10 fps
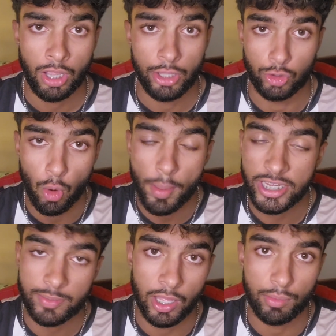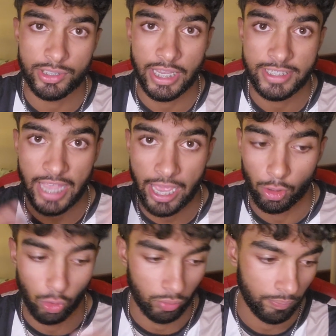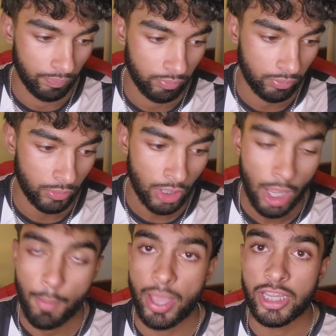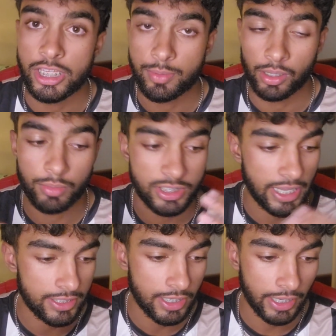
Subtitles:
don't make spelling mistakes at all. Making spelling mistakes